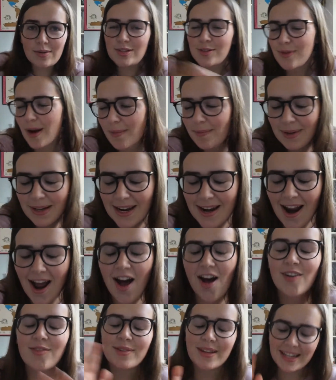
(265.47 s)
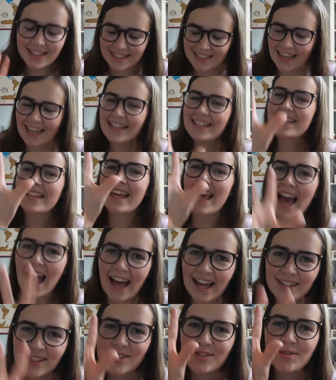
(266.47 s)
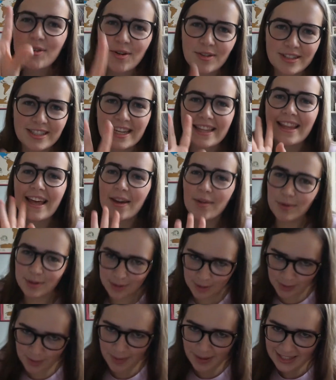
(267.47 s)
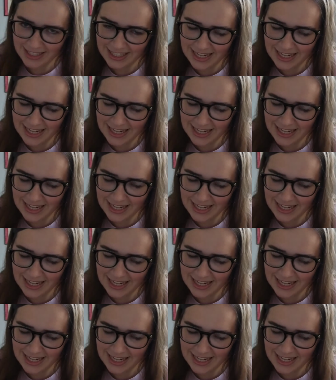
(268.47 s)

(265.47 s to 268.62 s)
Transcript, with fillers: was a ramble and a half and let's get into the actual content that I want to talk about